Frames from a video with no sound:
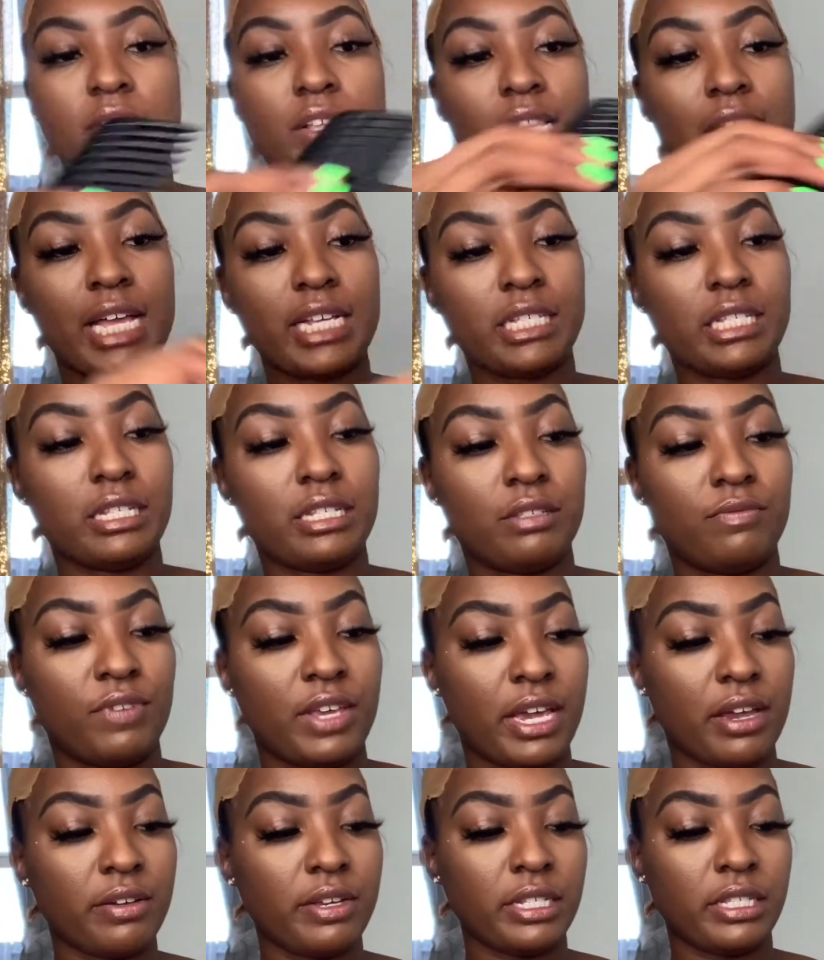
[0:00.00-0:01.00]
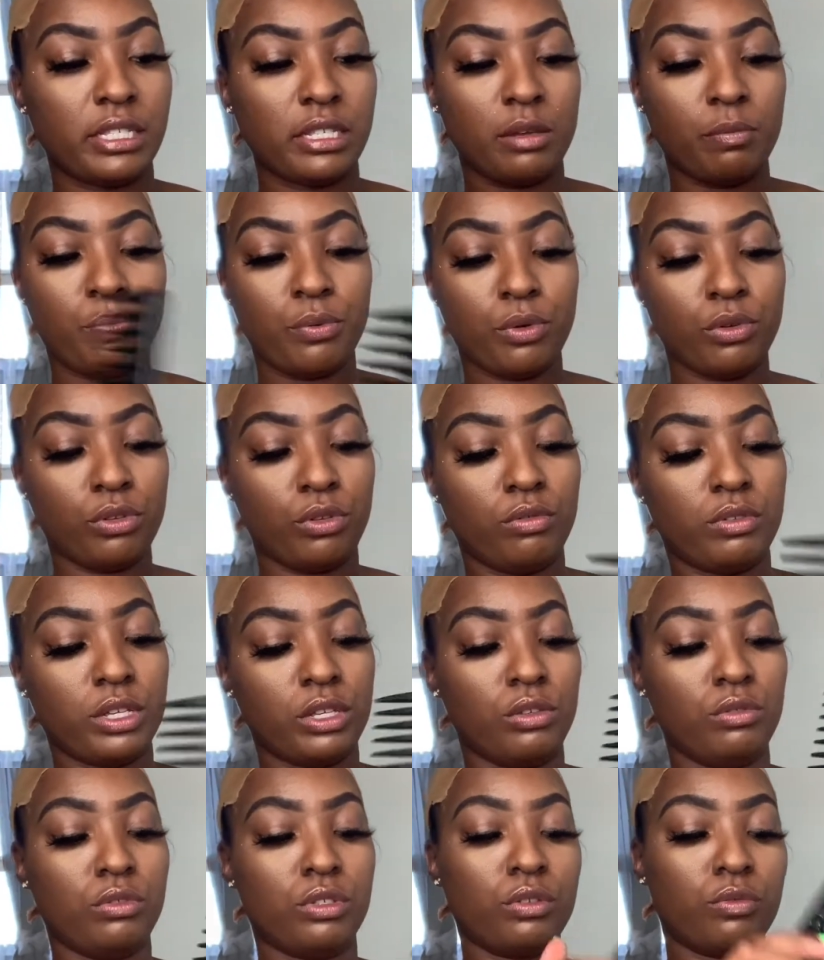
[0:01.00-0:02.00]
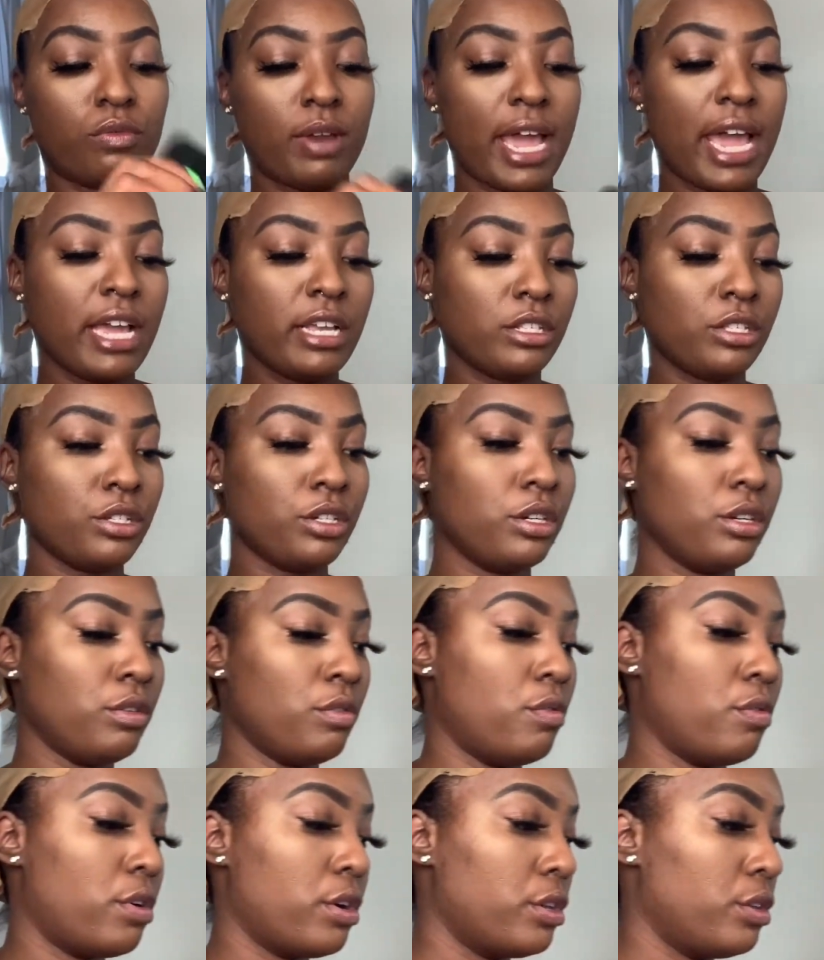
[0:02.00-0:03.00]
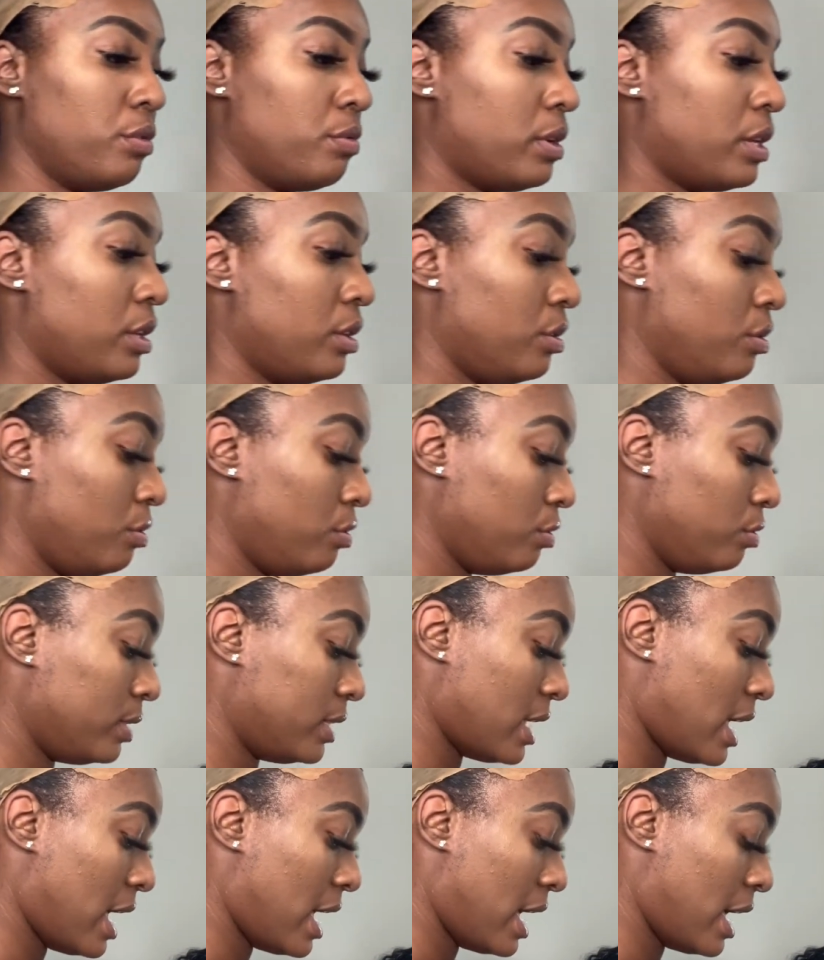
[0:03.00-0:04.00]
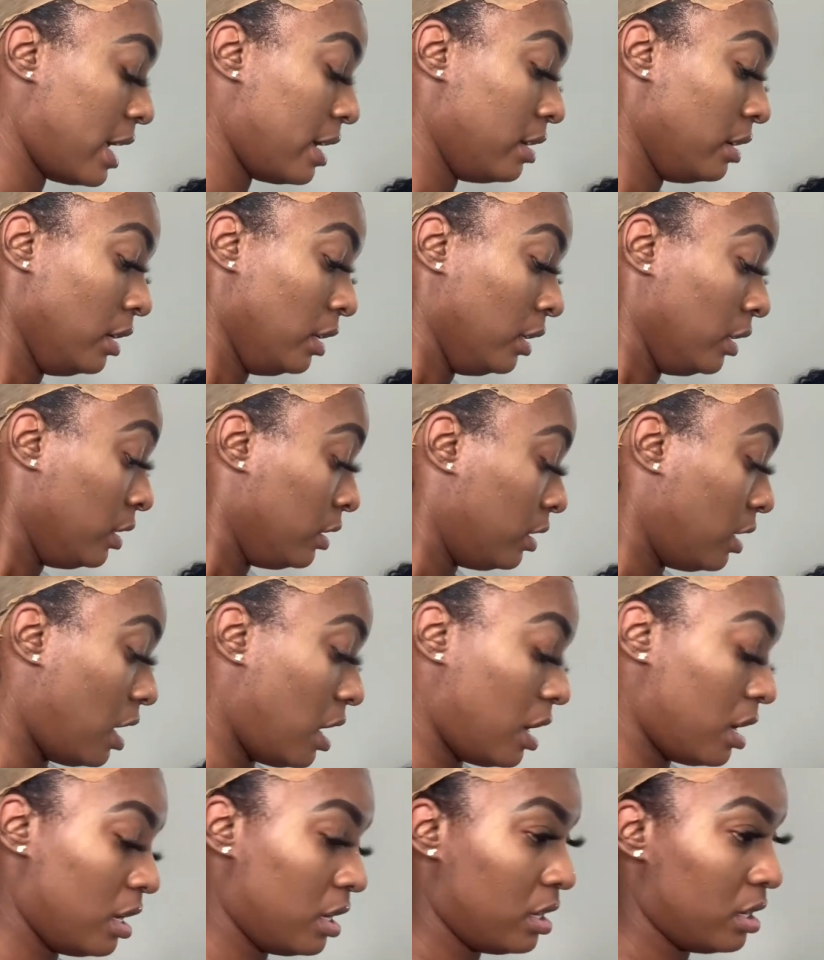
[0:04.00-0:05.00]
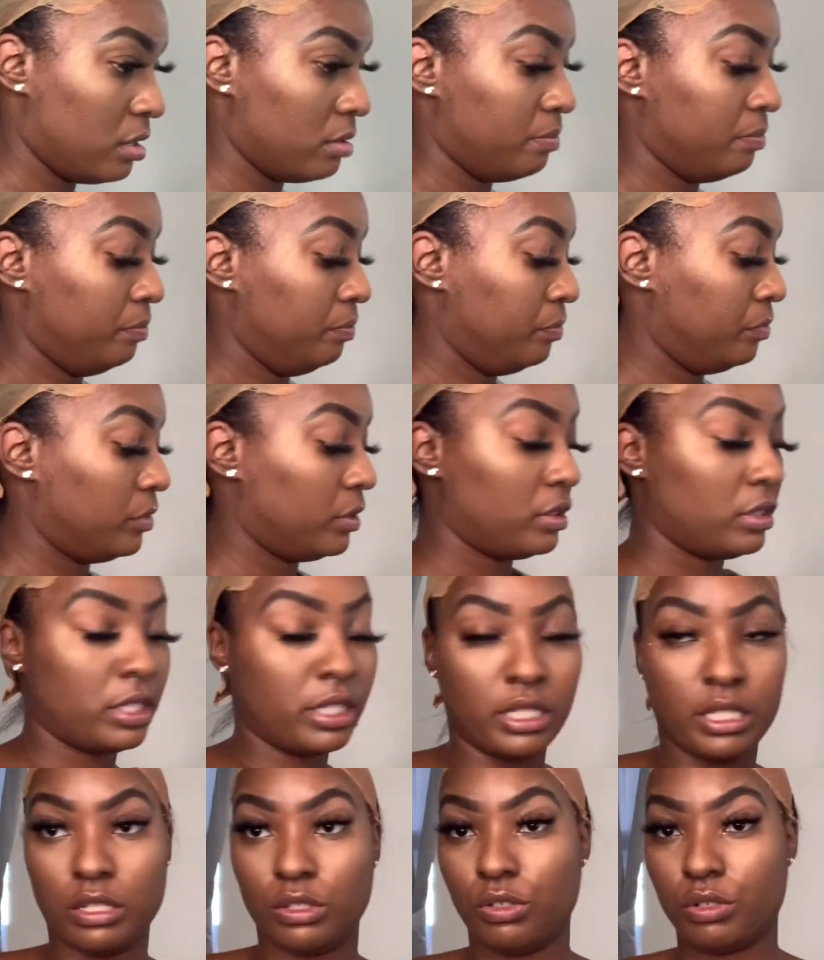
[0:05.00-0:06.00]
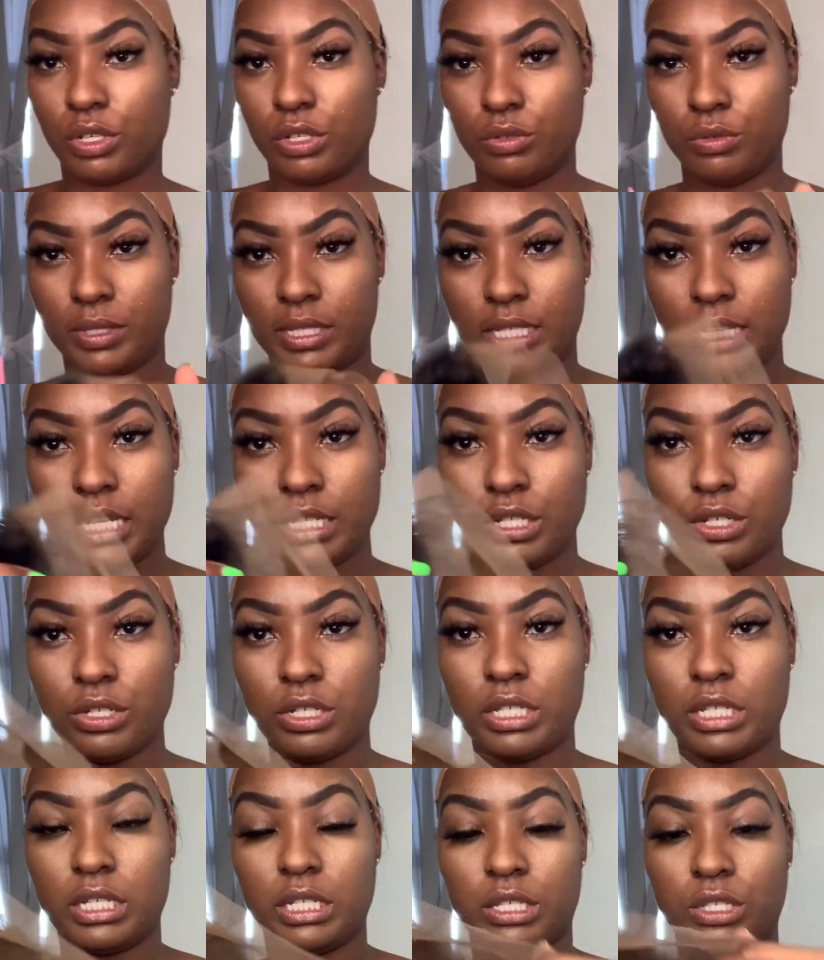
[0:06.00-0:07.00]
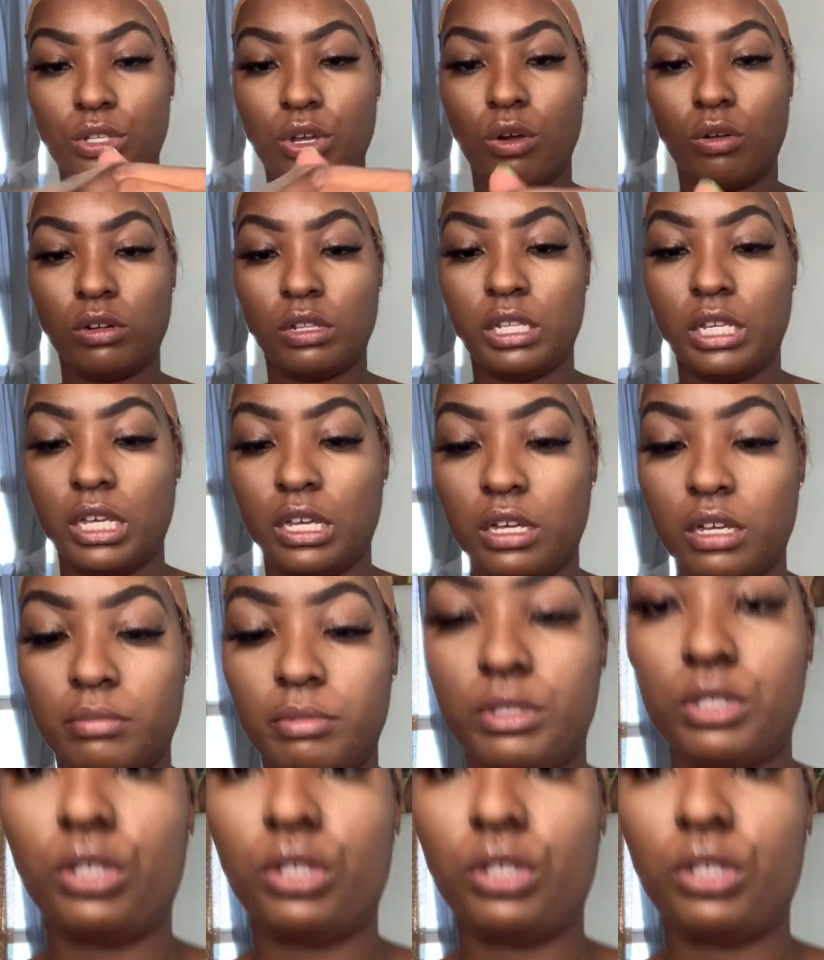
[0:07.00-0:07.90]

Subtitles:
lace is very simple. You can use a razor, or you can use a scissors. It's totally up to